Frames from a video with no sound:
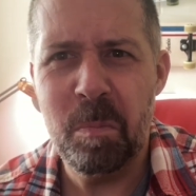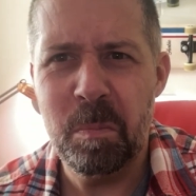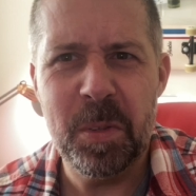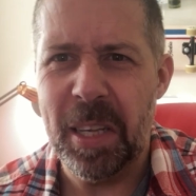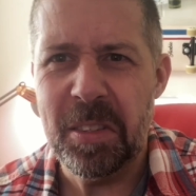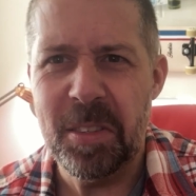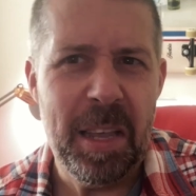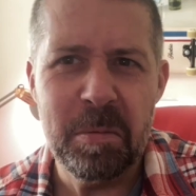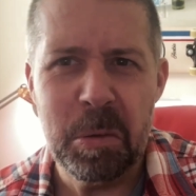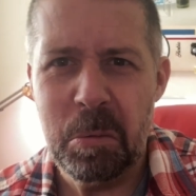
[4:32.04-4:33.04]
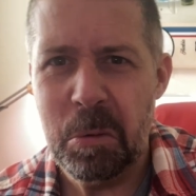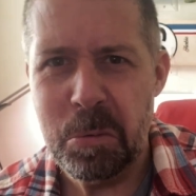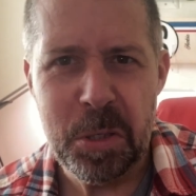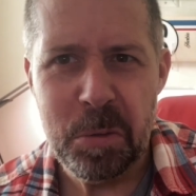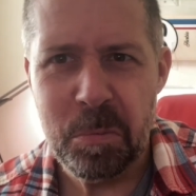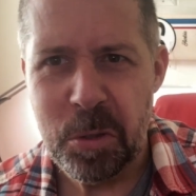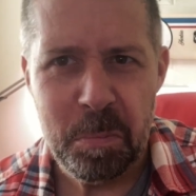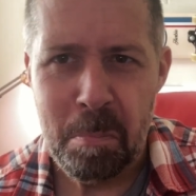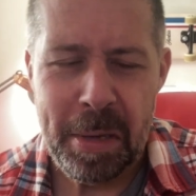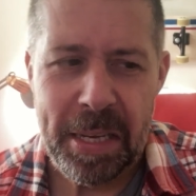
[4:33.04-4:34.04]
sunset, which is
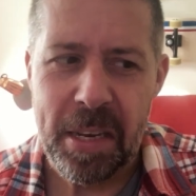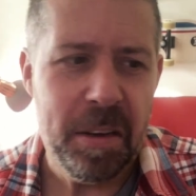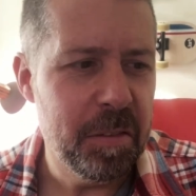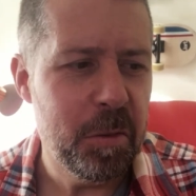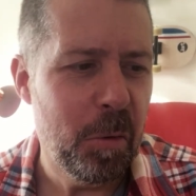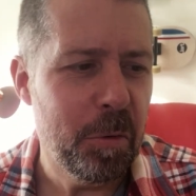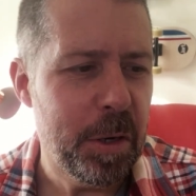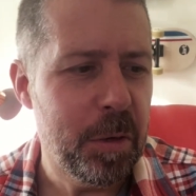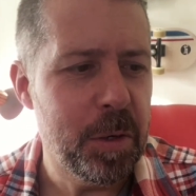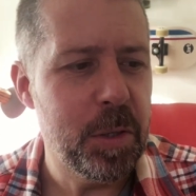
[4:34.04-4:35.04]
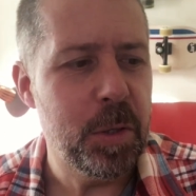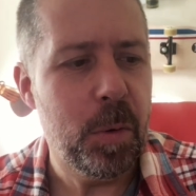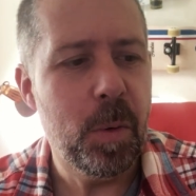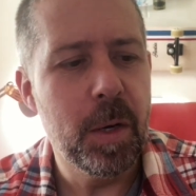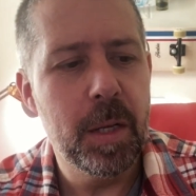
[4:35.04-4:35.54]
just minging, not very nice at all.